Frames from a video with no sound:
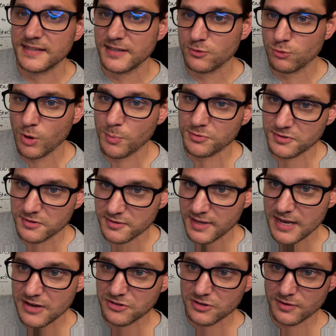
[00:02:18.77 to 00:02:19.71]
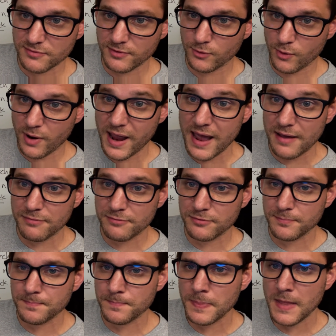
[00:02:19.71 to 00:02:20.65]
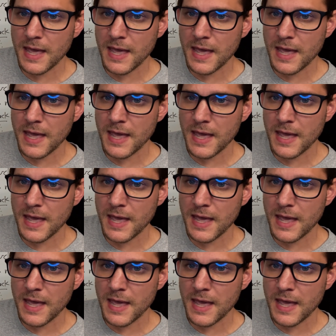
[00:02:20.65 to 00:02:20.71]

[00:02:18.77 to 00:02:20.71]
list representation of a graph.